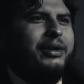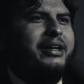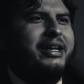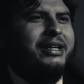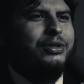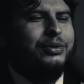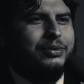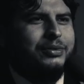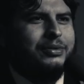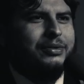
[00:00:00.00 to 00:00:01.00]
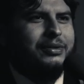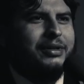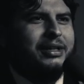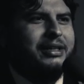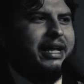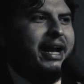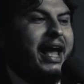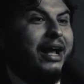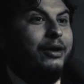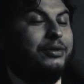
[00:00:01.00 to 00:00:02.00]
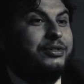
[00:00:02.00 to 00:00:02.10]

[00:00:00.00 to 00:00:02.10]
did he do that angered